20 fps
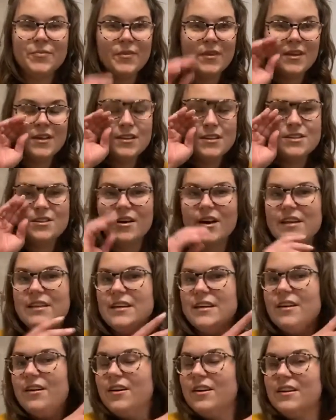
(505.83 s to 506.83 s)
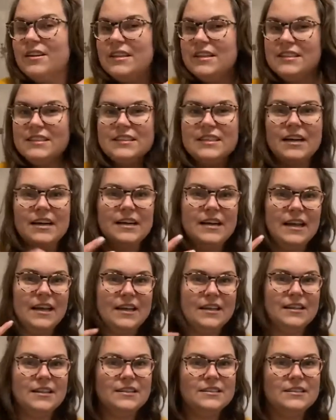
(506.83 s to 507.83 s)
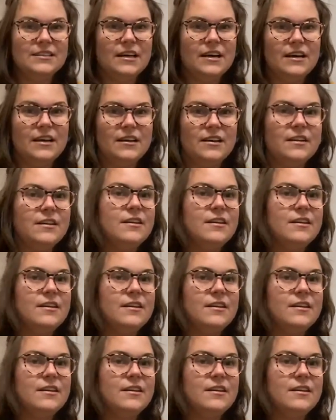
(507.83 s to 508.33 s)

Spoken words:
So I did it on this side and this side.